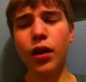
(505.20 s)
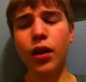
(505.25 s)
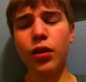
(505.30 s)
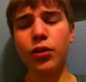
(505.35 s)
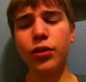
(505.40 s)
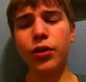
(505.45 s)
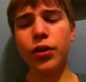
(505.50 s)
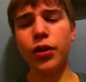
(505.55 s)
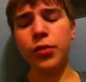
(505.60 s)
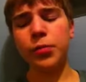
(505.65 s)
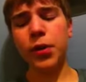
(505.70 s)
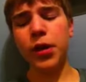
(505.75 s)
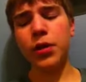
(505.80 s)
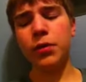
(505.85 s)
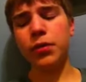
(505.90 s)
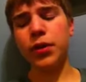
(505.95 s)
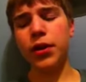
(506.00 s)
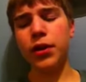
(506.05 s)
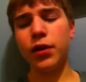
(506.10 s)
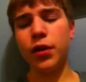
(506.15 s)
Also, I was playing
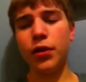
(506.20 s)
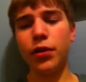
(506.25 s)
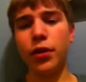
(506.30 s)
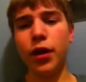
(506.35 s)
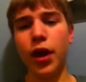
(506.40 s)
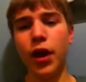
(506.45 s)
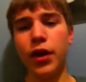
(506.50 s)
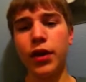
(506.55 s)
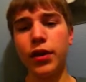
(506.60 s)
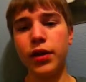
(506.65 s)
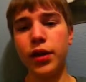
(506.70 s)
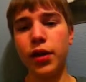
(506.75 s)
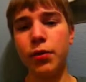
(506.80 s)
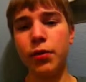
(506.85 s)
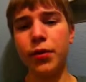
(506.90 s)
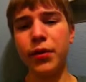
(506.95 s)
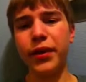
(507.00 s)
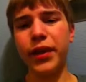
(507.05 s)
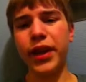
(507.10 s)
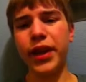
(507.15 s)
with these other guys, and they
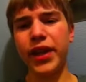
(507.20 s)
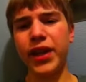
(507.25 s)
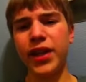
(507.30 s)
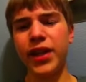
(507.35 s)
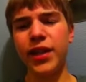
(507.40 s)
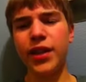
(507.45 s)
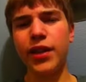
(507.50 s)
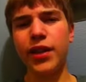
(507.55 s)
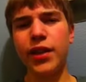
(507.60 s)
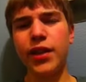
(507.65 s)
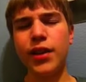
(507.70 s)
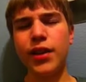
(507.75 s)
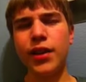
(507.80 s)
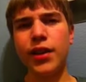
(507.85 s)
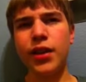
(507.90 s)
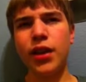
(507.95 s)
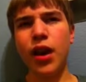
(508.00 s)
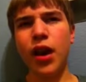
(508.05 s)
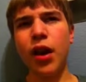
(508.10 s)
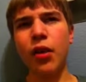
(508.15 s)
were like,
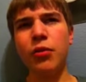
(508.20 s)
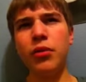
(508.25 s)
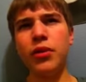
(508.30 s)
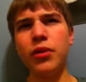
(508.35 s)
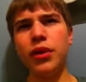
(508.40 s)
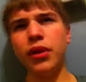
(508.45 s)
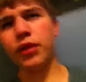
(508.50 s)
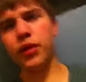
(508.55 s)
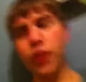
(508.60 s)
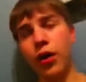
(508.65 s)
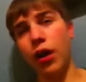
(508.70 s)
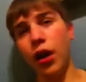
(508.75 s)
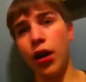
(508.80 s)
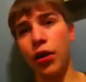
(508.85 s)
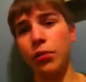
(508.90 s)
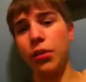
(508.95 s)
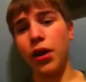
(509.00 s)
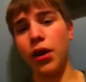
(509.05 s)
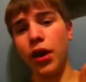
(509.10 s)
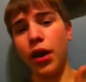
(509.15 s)
I was like the
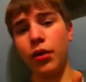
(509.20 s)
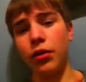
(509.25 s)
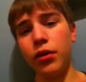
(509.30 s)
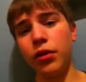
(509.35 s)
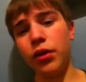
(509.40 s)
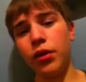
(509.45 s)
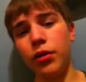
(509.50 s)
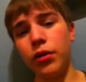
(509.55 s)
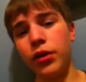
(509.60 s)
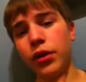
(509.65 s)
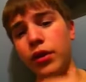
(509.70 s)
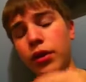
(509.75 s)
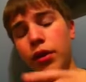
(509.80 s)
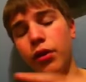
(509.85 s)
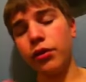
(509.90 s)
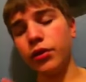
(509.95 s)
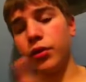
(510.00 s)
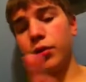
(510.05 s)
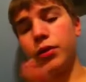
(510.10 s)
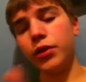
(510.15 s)
odd man out, you know, because they
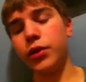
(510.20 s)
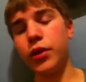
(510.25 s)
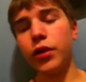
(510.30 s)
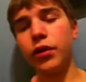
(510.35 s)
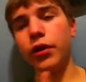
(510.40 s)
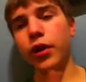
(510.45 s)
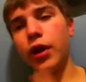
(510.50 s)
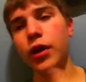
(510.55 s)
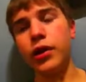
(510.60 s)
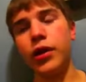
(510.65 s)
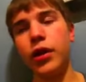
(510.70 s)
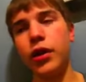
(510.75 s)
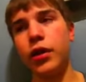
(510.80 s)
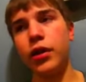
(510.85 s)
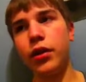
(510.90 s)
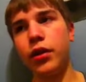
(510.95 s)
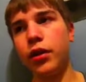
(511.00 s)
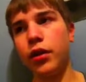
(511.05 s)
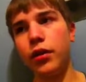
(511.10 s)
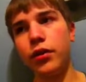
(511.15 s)
all knew each other. I
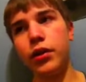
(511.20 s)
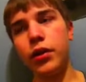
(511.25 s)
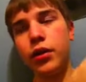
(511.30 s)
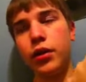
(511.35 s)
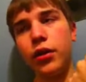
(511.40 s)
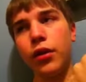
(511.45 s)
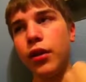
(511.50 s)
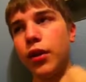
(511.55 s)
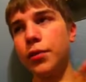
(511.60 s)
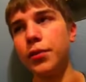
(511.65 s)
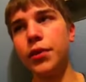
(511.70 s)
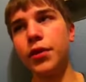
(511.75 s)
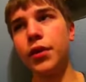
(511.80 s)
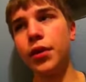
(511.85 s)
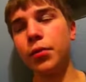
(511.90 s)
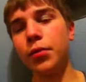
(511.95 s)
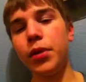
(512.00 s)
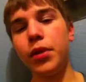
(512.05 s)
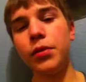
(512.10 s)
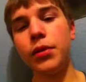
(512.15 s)
didn't, and I was like, you know, I'm just
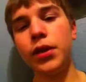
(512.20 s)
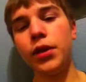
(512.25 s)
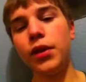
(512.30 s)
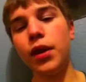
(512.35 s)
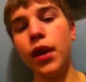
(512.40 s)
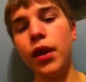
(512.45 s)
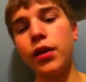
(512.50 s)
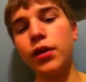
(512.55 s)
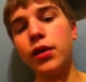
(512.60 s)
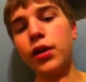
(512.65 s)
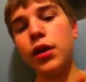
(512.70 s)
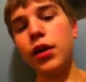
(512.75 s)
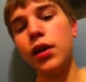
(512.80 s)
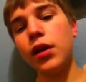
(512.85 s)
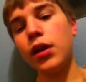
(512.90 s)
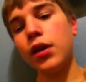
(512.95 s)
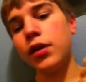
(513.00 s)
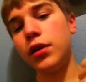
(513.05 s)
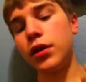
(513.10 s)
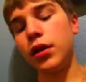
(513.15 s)
gonna play with these guys,
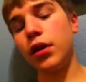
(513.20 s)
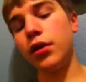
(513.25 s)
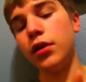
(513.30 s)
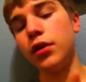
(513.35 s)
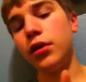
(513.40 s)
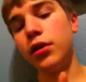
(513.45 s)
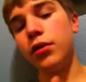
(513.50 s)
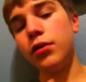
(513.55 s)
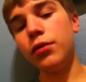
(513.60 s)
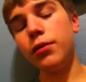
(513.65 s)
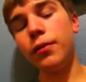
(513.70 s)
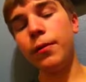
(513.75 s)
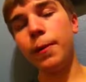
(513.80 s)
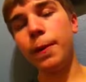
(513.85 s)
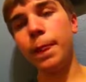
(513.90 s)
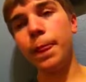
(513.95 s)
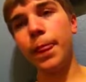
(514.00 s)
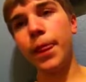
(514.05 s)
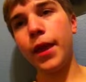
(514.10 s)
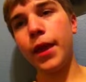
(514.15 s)
see how they do,
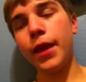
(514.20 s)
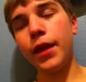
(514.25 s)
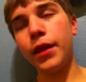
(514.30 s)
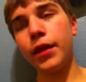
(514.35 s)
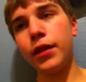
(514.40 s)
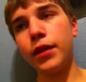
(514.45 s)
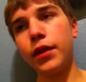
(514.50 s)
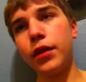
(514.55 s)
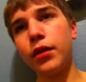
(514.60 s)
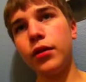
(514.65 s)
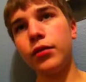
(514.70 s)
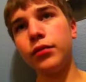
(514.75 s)
and